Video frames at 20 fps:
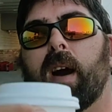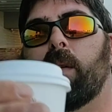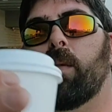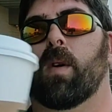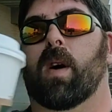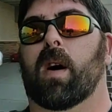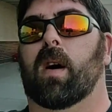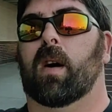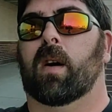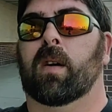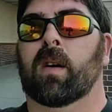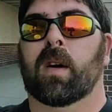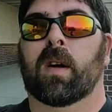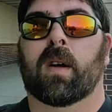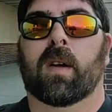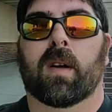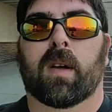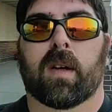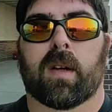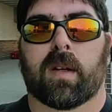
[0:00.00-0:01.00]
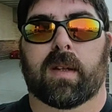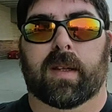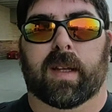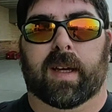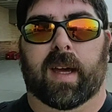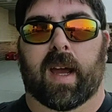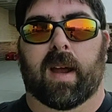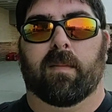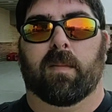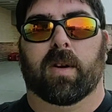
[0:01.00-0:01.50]
how well the
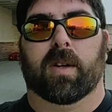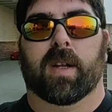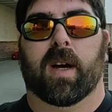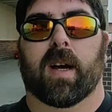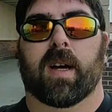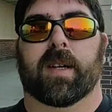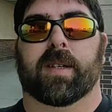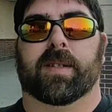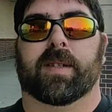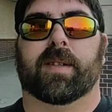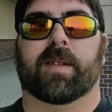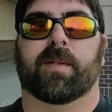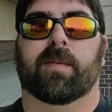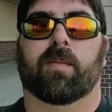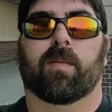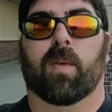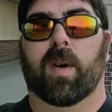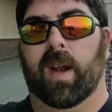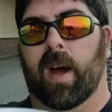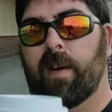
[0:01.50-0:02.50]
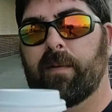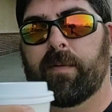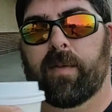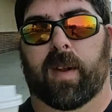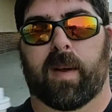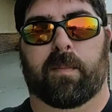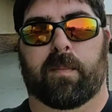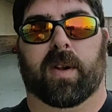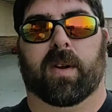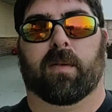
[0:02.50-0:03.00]
camera does when I
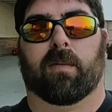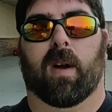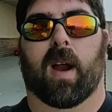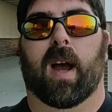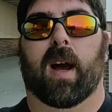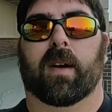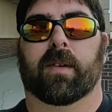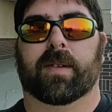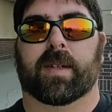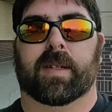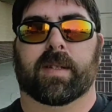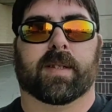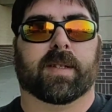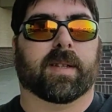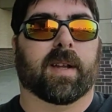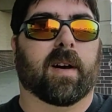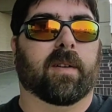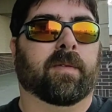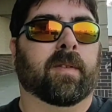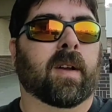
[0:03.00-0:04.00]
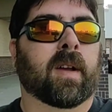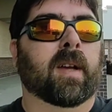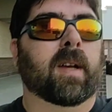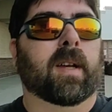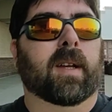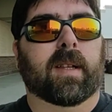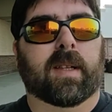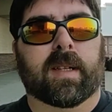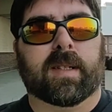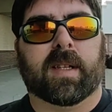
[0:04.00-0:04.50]
flip it around and stuff.
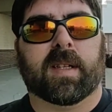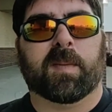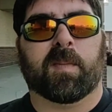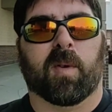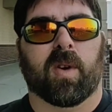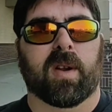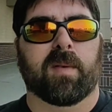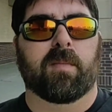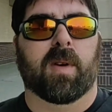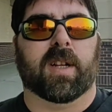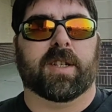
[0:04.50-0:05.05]
This is pretty